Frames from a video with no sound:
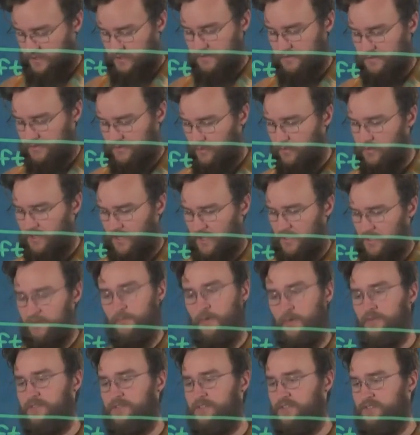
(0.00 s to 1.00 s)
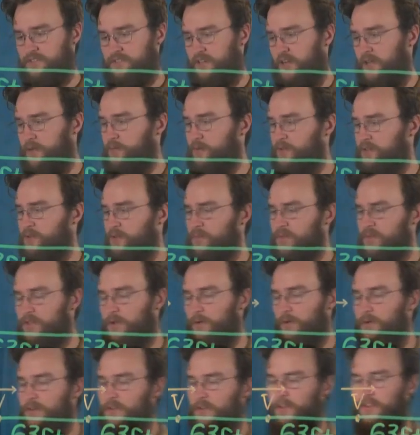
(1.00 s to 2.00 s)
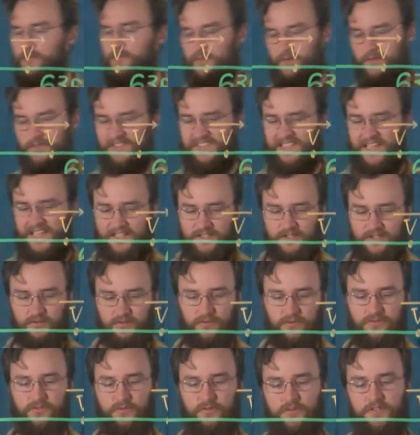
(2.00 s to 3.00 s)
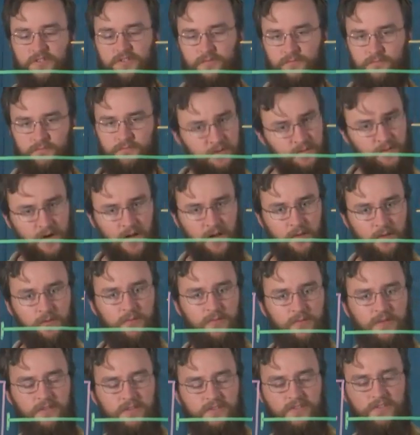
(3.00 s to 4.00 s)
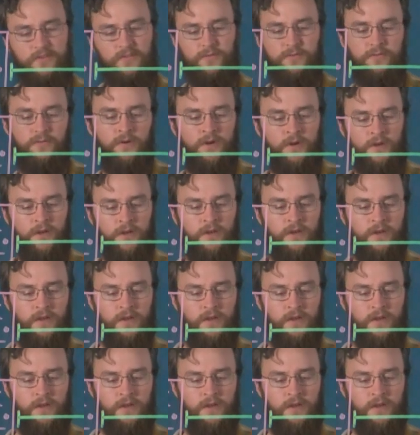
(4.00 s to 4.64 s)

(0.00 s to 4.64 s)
And so, okay, well, to describe what could be going on, the most natural choice would probably be to